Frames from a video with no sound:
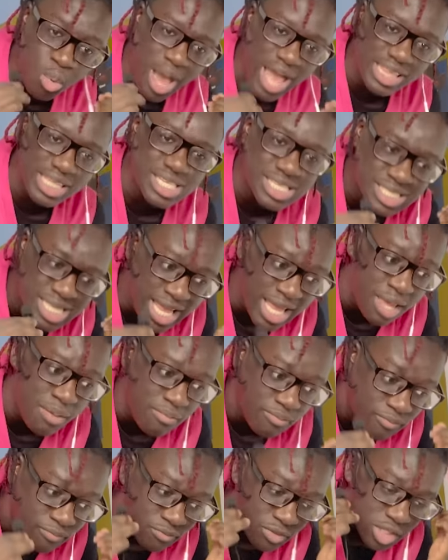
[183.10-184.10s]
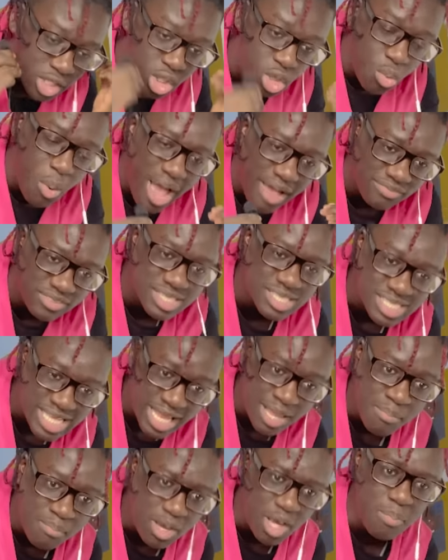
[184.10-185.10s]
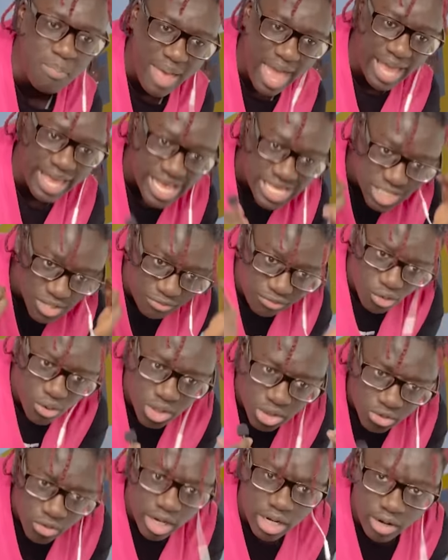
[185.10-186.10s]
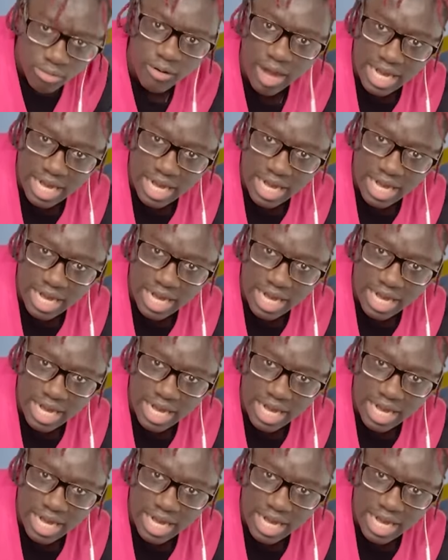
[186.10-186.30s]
have the same you have the same book bag as a fourth grader right